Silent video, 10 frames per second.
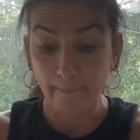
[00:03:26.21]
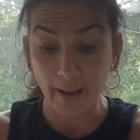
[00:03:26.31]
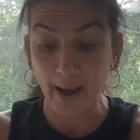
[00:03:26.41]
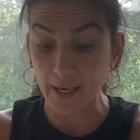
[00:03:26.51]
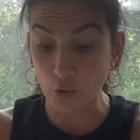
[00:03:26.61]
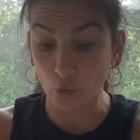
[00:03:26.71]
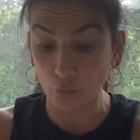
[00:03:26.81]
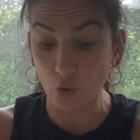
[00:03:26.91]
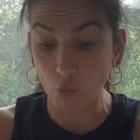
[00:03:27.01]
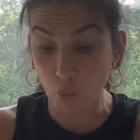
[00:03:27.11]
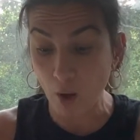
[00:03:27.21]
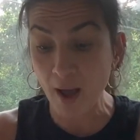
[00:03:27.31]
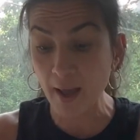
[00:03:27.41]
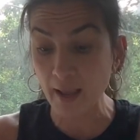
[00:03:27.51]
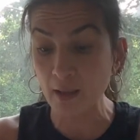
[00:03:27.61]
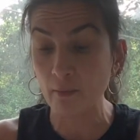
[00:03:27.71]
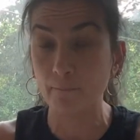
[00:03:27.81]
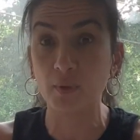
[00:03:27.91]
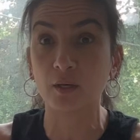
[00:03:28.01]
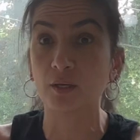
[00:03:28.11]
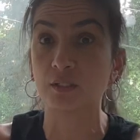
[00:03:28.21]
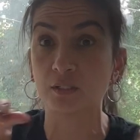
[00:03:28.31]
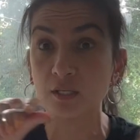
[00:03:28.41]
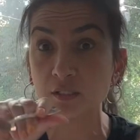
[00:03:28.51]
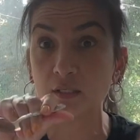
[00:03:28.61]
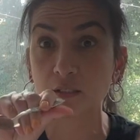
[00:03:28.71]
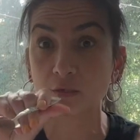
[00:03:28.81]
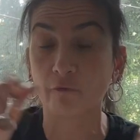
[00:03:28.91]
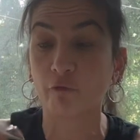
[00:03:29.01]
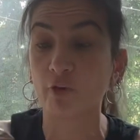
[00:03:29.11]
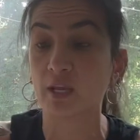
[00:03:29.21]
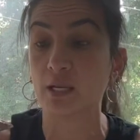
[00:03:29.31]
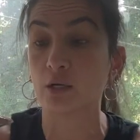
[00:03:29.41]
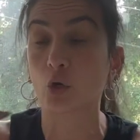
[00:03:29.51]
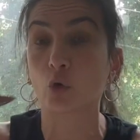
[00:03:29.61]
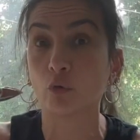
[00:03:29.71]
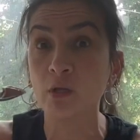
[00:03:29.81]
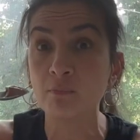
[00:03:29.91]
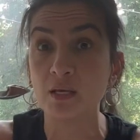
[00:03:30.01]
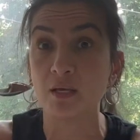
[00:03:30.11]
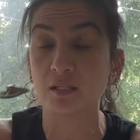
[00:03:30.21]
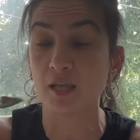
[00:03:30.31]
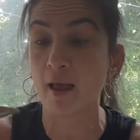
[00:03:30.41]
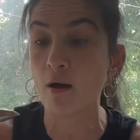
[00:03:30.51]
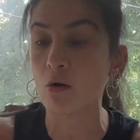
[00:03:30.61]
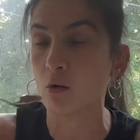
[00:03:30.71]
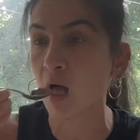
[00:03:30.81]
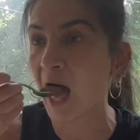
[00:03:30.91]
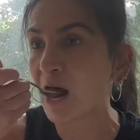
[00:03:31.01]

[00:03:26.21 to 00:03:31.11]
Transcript: I don't know why, because this is freaking creamy as hell.